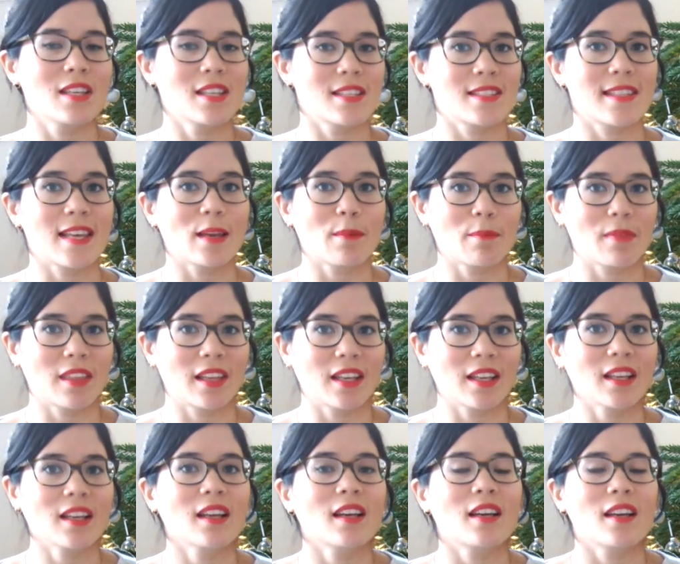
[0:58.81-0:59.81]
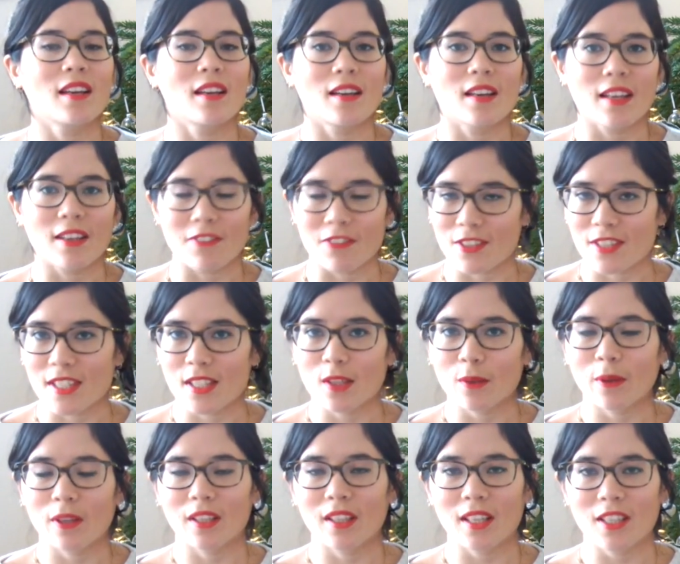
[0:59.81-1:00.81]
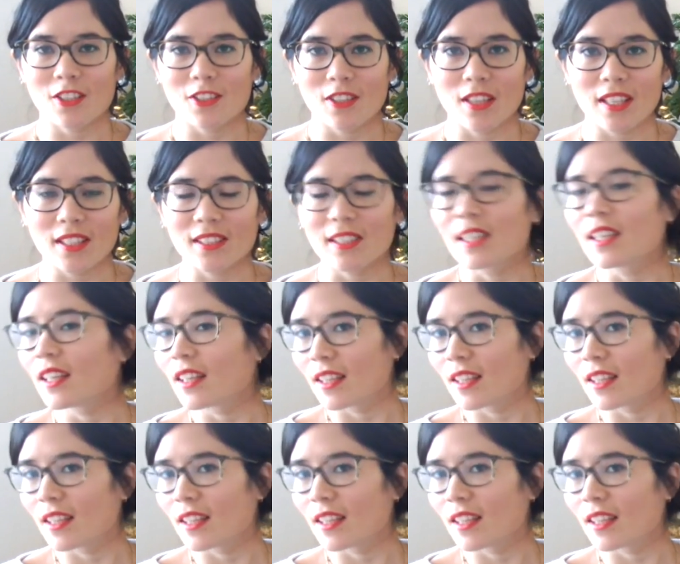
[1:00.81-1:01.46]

Same thing, if you see the word nitrate,